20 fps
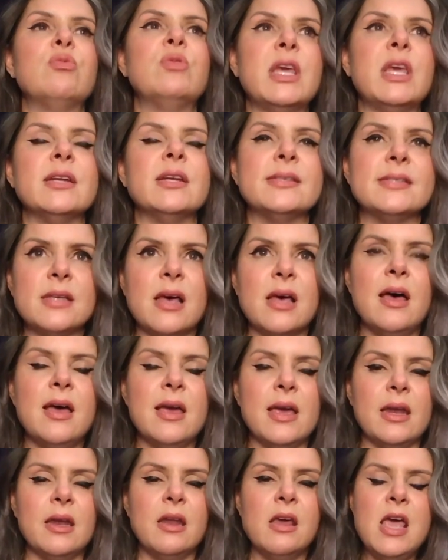get a
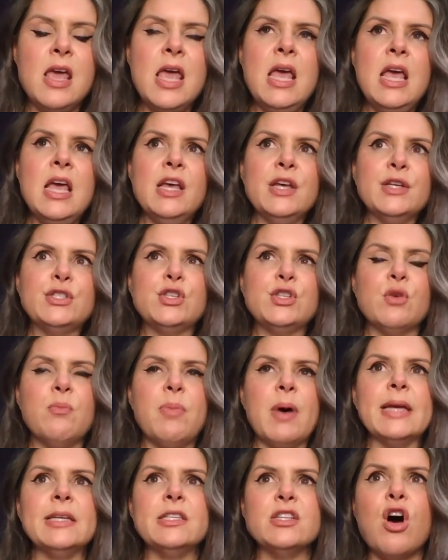sign. So
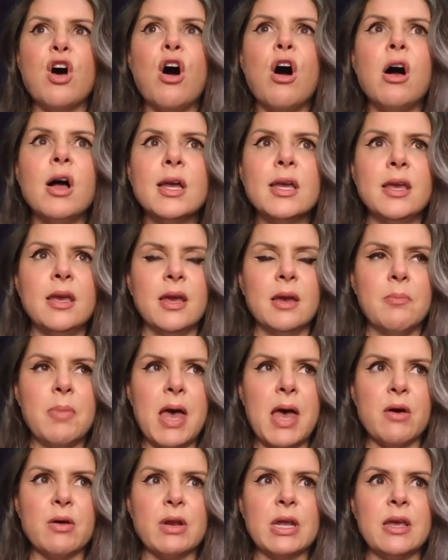by talking
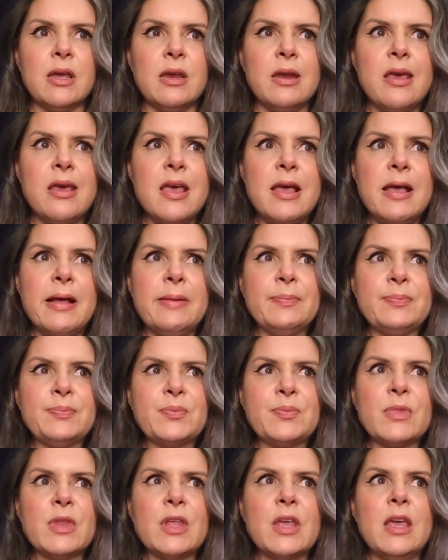about it,
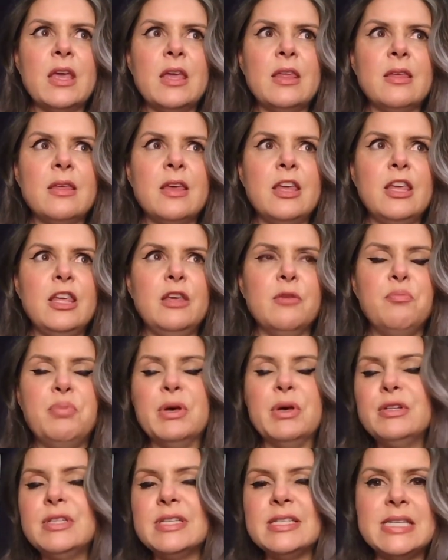you
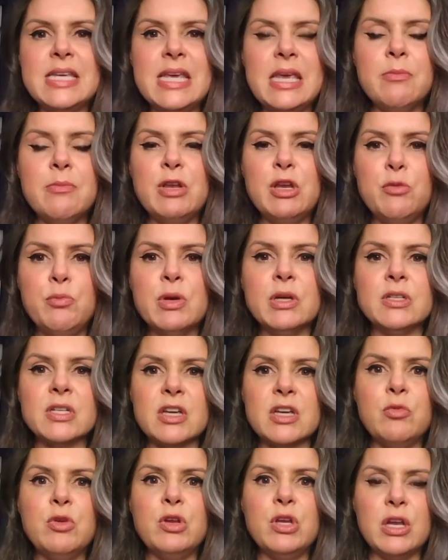build a team and you build a
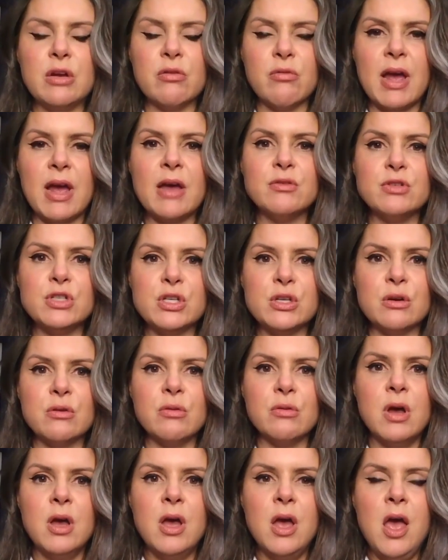community around you.
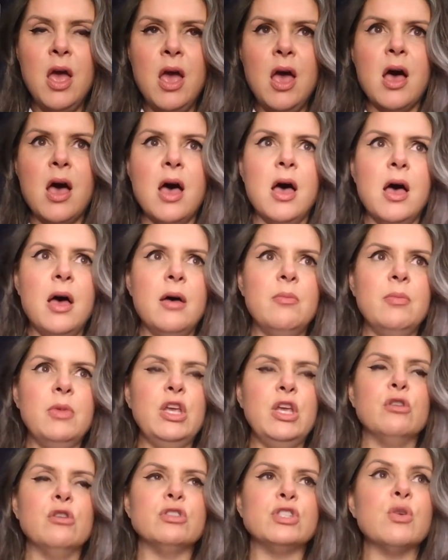
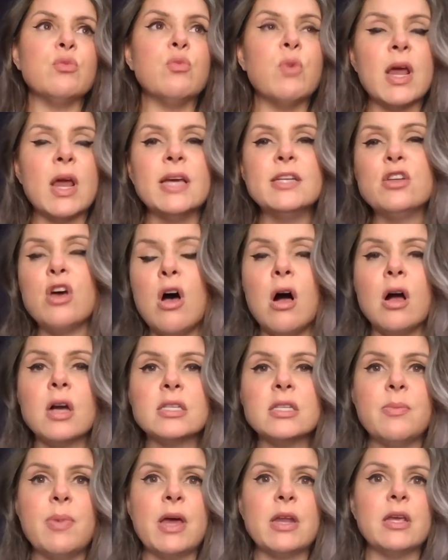So when I
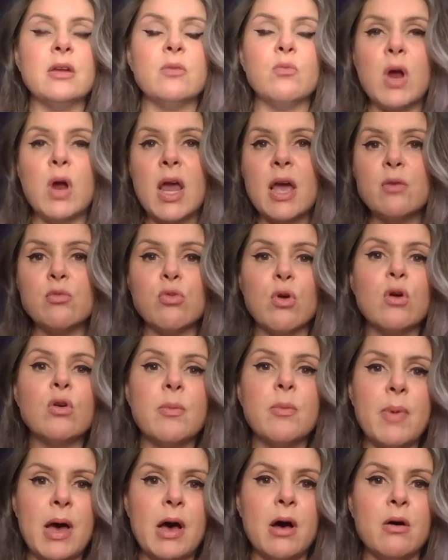talked about it and when I wrote
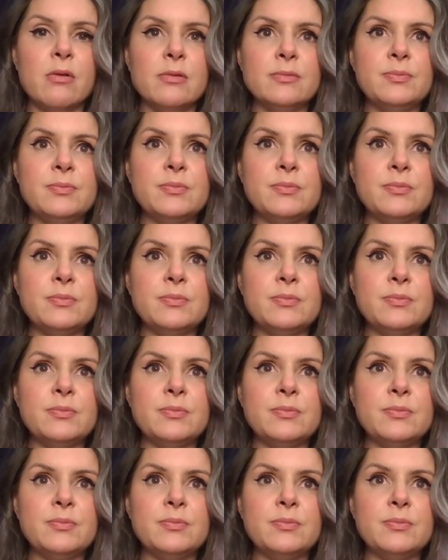about